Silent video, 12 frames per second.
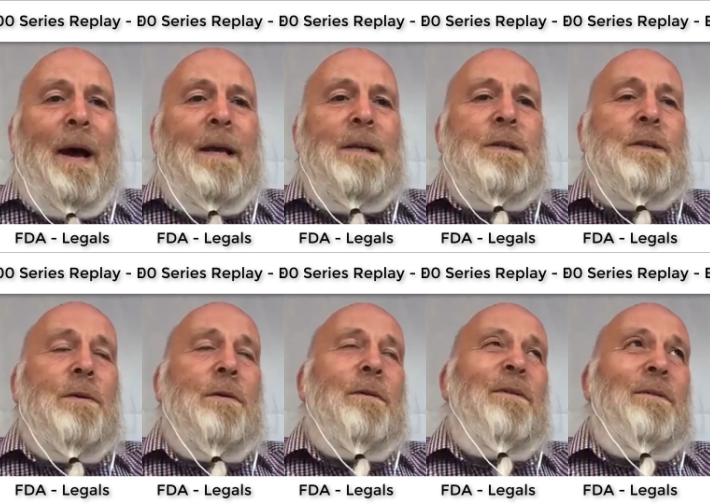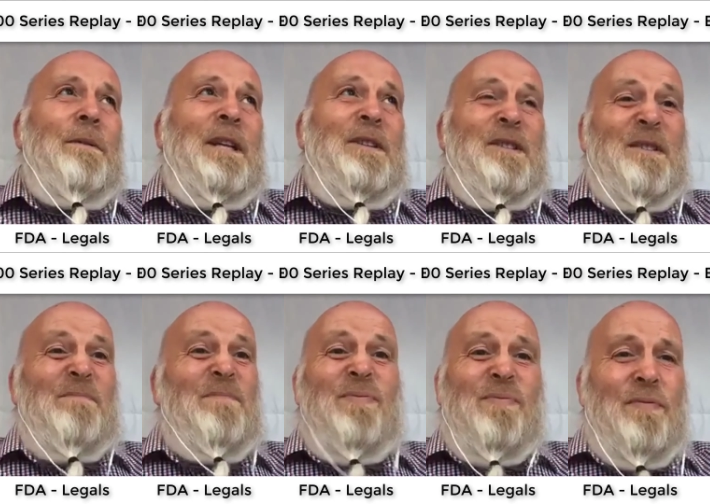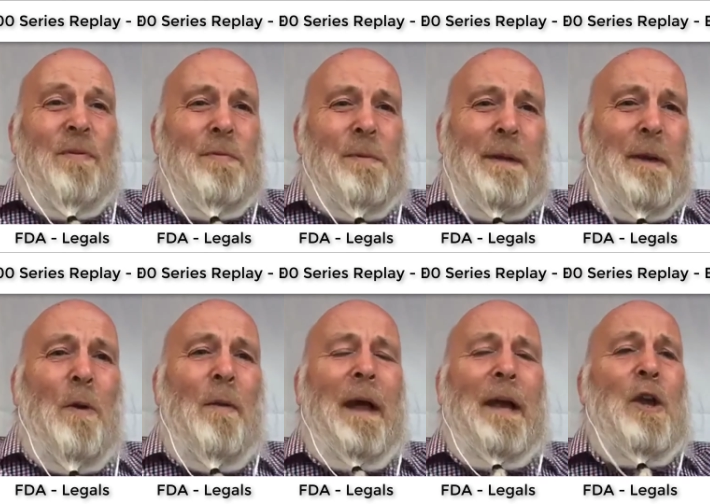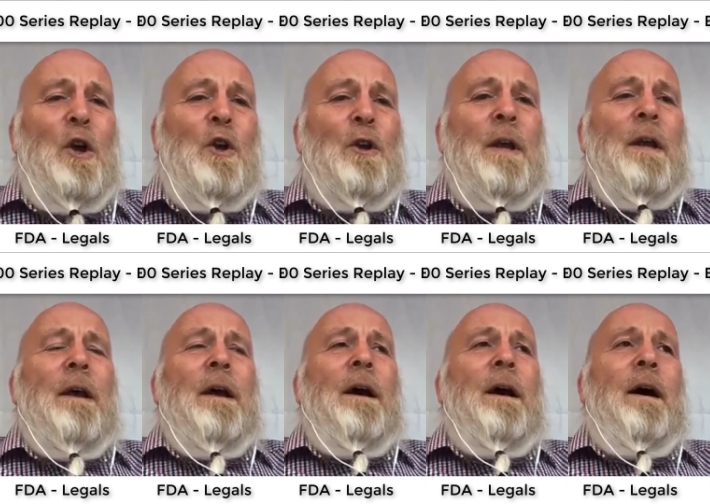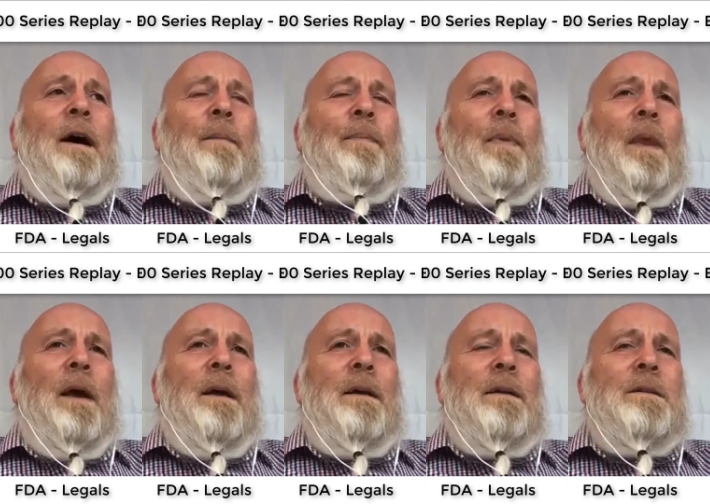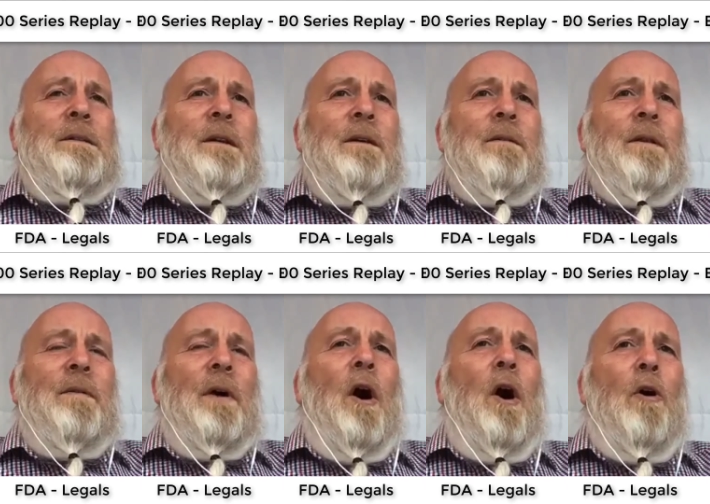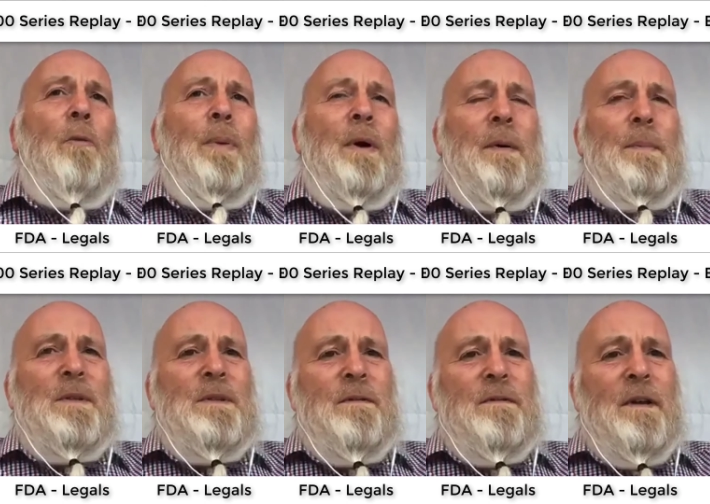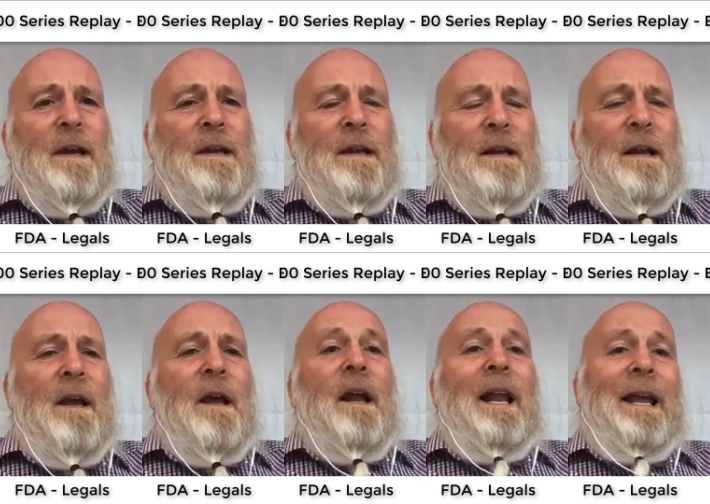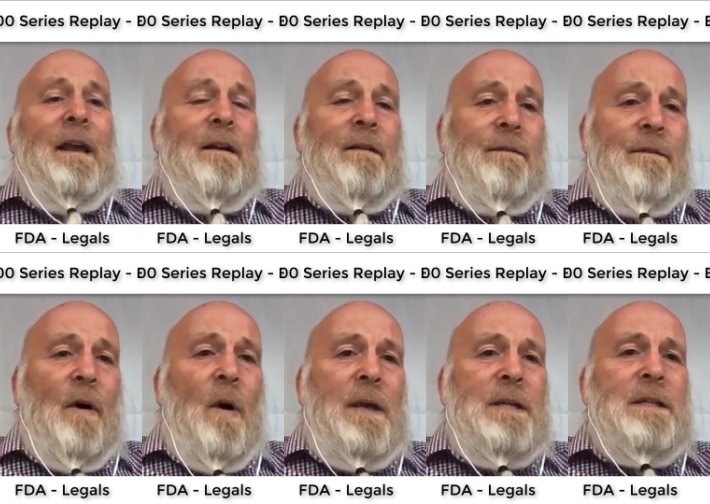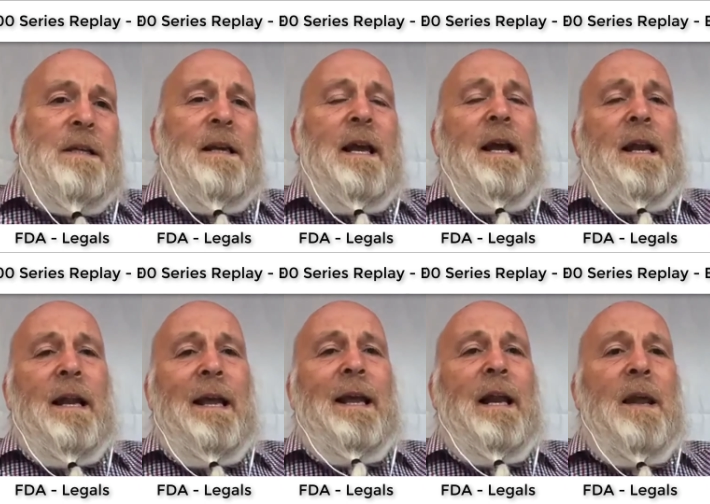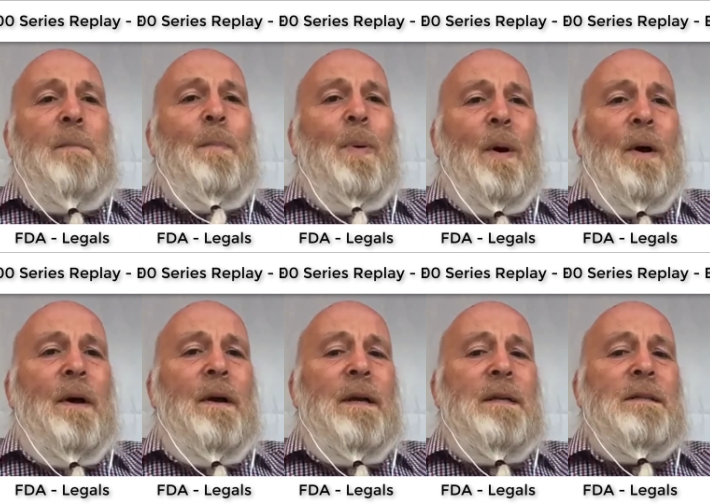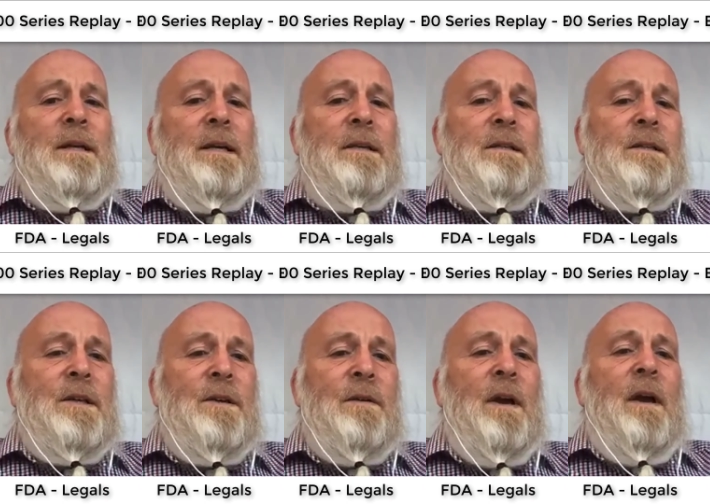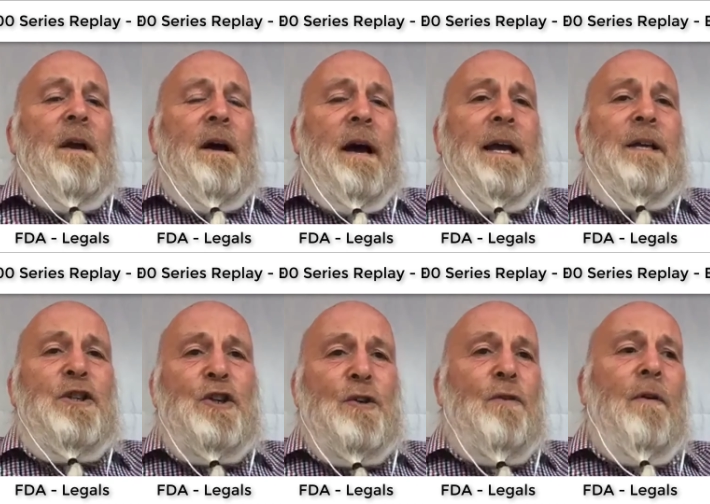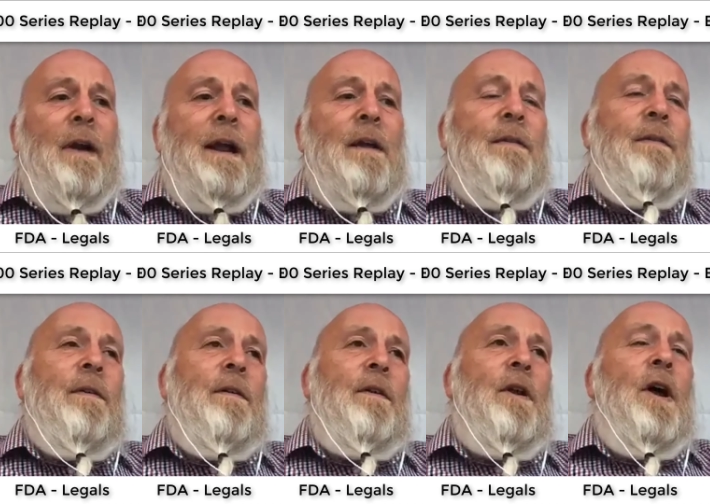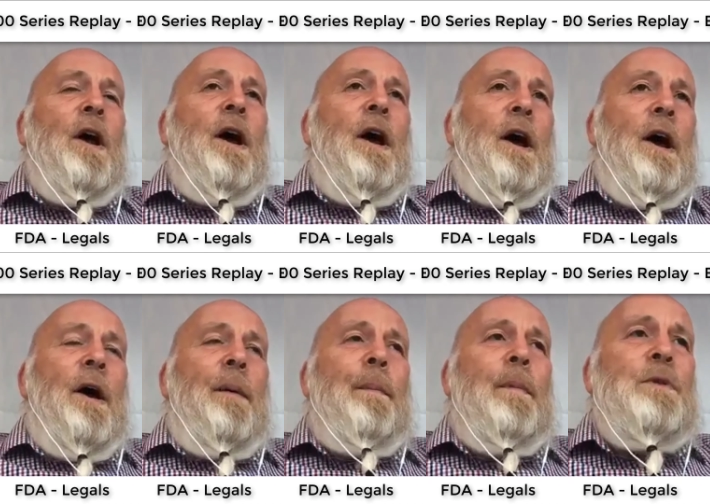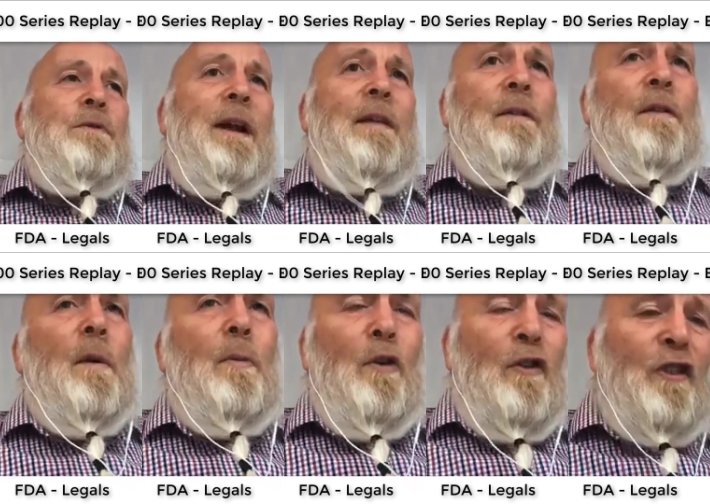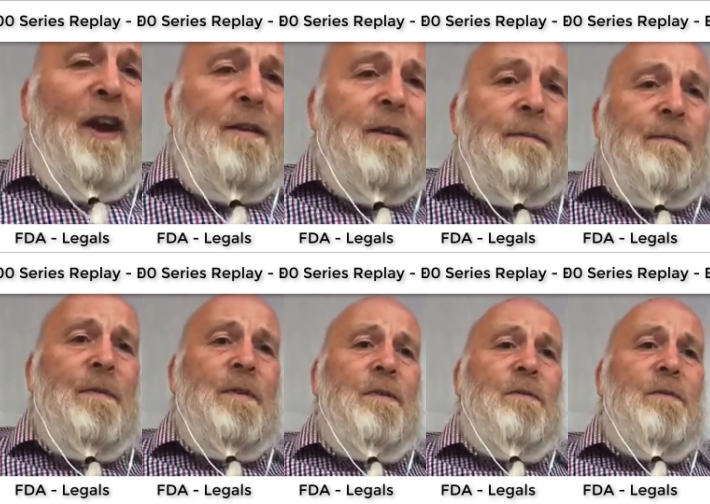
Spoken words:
and paste, or they're just probably not that good. So that the whole purpose of taking legal advice and getting legal input is to strengthen the project,